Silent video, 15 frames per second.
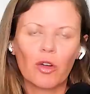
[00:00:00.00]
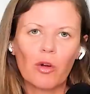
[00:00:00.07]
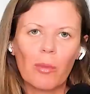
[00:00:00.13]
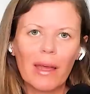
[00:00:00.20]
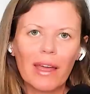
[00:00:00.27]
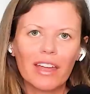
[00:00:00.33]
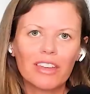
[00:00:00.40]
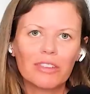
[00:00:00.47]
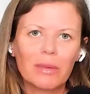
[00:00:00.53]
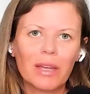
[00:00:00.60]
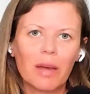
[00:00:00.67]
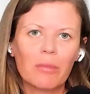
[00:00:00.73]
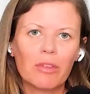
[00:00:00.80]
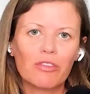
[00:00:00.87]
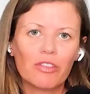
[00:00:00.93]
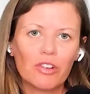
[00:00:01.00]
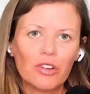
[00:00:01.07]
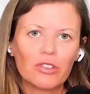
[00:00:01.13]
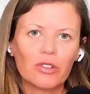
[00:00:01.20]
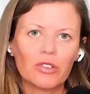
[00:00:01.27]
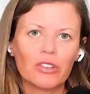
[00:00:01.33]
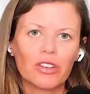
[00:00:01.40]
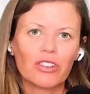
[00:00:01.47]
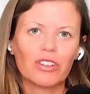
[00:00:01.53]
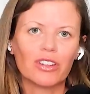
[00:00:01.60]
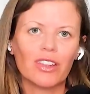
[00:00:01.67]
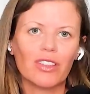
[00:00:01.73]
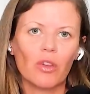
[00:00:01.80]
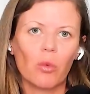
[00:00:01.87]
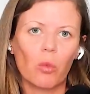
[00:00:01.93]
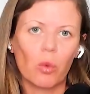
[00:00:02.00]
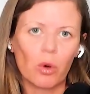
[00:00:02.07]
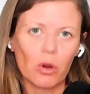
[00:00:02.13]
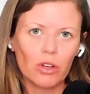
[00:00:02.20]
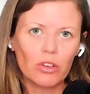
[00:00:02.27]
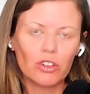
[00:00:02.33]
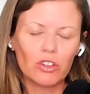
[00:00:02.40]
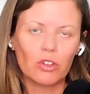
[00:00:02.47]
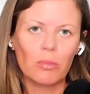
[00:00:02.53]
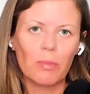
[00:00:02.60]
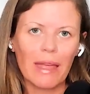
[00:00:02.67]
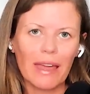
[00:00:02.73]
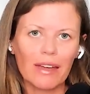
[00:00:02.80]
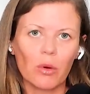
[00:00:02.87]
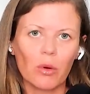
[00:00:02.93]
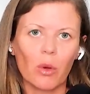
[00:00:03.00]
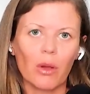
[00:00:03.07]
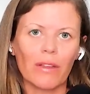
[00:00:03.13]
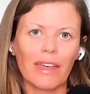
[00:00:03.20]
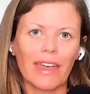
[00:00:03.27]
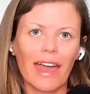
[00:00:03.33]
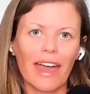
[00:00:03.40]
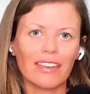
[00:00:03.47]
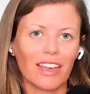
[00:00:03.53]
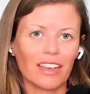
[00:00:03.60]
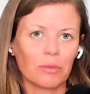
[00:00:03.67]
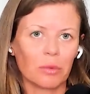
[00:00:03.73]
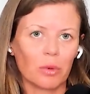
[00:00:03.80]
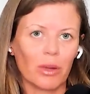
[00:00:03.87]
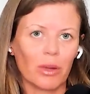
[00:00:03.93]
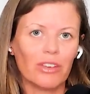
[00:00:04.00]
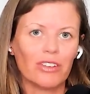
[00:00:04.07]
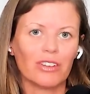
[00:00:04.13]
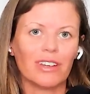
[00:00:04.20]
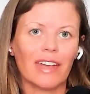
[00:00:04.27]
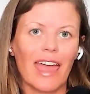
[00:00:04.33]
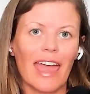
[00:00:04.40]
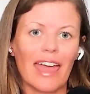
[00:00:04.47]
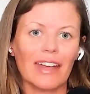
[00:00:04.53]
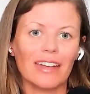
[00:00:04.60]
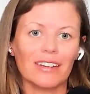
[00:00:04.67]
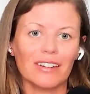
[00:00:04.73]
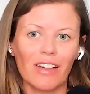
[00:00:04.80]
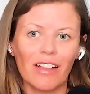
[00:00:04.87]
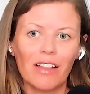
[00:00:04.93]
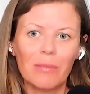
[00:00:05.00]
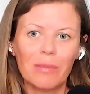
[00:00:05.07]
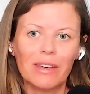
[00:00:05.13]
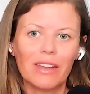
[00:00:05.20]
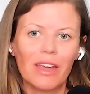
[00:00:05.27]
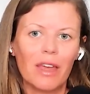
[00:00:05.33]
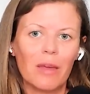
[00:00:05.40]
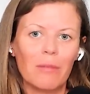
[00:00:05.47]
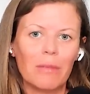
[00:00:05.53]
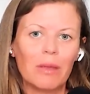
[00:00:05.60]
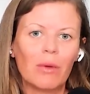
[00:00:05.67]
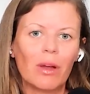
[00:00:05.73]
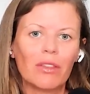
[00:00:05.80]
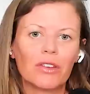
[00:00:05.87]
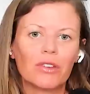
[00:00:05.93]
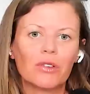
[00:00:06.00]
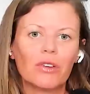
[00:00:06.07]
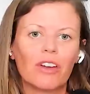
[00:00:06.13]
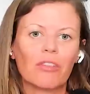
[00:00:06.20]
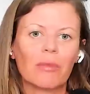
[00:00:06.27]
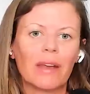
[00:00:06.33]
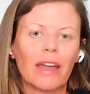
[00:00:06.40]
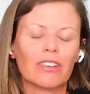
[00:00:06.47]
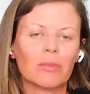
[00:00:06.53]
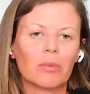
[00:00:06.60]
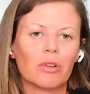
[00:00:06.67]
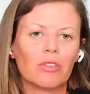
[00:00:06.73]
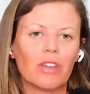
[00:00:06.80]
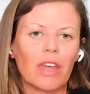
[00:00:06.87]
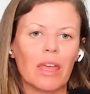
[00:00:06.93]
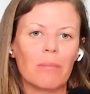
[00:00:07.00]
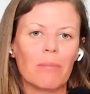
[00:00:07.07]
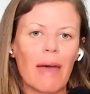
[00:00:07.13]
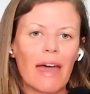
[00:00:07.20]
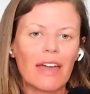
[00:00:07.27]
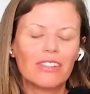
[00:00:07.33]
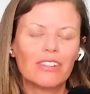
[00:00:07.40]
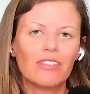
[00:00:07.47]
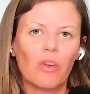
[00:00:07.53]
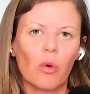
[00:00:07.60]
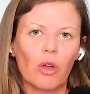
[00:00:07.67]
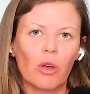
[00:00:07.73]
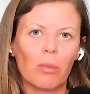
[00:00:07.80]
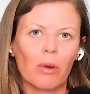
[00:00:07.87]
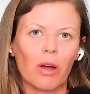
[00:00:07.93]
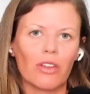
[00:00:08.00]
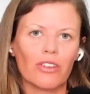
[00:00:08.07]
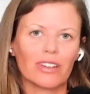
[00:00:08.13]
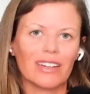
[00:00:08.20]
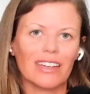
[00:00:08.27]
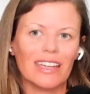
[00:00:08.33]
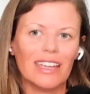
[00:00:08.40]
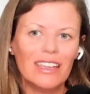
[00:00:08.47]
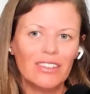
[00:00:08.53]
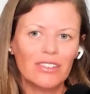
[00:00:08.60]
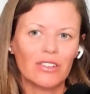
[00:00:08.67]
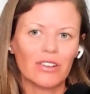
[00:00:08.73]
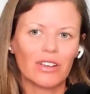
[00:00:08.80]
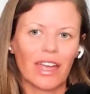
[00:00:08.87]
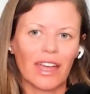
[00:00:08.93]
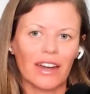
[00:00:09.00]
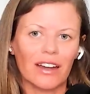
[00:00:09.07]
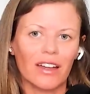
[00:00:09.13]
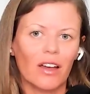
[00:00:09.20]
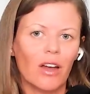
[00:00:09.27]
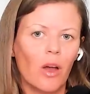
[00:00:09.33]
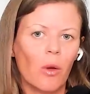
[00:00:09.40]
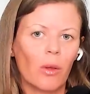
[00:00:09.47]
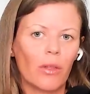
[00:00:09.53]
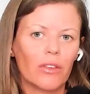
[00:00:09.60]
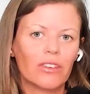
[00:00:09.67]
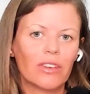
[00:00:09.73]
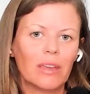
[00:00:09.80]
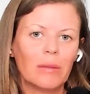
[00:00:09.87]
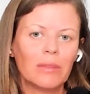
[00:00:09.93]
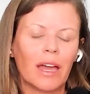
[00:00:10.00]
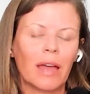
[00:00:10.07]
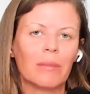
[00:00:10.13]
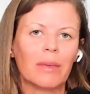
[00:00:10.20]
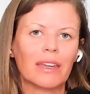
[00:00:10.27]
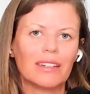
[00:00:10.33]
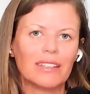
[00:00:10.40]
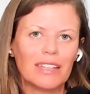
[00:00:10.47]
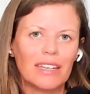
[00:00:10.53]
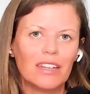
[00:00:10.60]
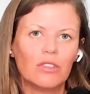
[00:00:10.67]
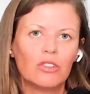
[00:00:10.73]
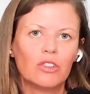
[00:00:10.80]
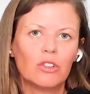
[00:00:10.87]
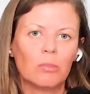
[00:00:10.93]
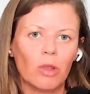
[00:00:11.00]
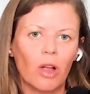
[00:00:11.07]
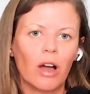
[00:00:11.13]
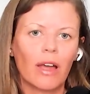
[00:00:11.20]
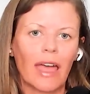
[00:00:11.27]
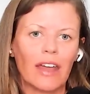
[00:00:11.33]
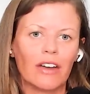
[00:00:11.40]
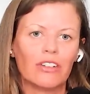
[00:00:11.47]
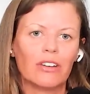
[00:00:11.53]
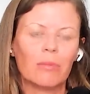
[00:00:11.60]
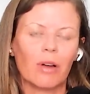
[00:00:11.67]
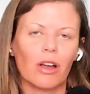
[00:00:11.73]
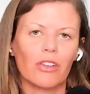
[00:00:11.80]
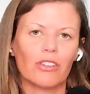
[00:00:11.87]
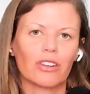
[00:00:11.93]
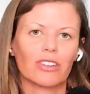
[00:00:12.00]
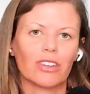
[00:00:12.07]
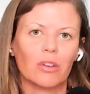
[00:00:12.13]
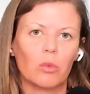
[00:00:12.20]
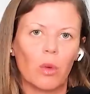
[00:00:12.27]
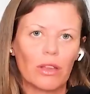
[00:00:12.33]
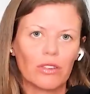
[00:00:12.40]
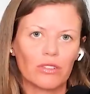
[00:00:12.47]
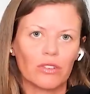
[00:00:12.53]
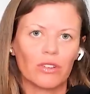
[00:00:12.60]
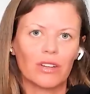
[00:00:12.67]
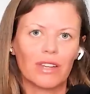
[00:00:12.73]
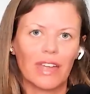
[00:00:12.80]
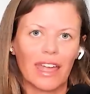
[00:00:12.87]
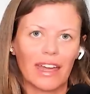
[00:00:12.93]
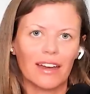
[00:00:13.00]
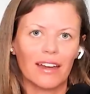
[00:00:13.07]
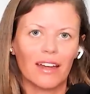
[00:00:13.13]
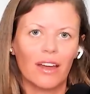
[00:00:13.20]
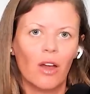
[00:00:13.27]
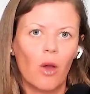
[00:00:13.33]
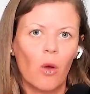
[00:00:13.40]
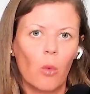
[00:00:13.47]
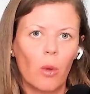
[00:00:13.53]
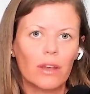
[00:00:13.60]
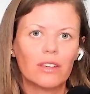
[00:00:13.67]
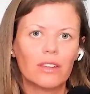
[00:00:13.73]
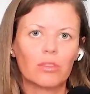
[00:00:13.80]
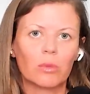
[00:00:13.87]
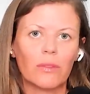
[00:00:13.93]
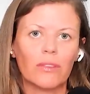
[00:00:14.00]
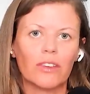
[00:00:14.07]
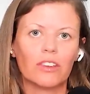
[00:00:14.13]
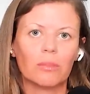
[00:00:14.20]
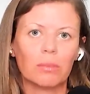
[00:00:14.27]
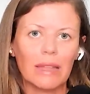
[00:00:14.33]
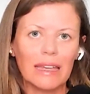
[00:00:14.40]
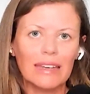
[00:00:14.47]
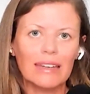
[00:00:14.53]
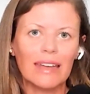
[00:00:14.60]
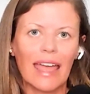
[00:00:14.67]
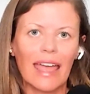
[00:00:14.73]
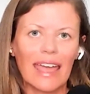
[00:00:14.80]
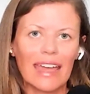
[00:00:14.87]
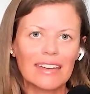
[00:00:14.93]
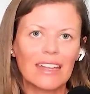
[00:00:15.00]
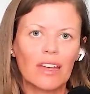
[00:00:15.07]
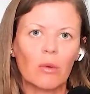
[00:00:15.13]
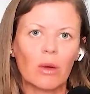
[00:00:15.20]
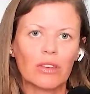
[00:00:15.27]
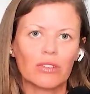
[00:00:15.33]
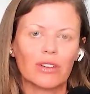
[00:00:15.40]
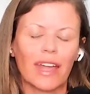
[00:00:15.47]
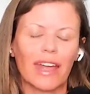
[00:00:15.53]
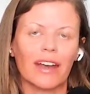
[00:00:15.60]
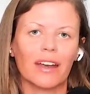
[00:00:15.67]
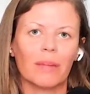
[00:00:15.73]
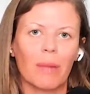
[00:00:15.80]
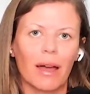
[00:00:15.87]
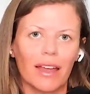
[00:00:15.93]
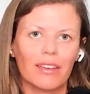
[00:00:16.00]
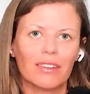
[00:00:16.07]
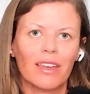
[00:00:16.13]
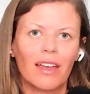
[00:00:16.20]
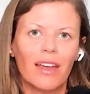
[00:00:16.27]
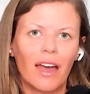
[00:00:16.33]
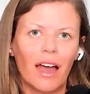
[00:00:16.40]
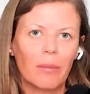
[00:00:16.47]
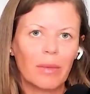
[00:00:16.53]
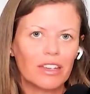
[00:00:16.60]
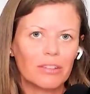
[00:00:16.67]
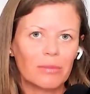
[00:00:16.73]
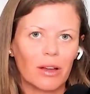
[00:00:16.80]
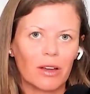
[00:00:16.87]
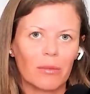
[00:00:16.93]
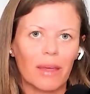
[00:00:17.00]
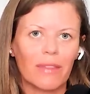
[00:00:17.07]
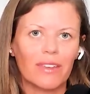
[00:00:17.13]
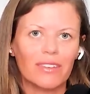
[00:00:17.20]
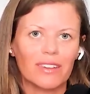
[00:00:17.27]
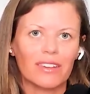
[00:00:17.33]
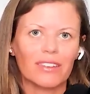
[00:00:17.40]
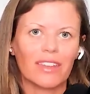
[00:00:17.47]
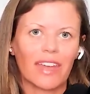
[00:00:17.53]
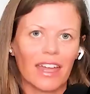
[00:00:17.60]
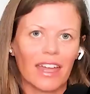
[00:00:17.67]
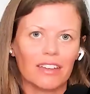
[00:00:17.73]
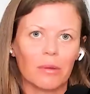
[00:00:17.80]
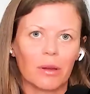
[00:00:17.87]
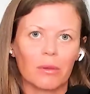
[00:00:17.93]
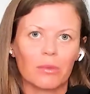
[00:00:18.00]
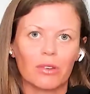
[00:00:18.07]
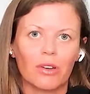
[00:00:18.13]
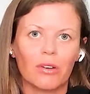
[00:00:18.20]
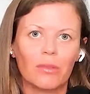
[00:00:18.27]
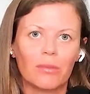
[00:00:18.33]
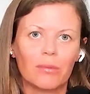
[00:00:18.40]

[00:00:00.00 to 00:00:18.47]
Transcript: Quebec has become the first jurisdiction in the world to ban oil and gas exploration and development. Meanwhile, the Trudeau government has approved a massive oil project in Eastern Canada, while at the same time they continue to block energy projects in Western Canada. What is with this blatant anti-Western Canada bias? I'm Candice Malcolm, and this is The Candice Malcolm Show.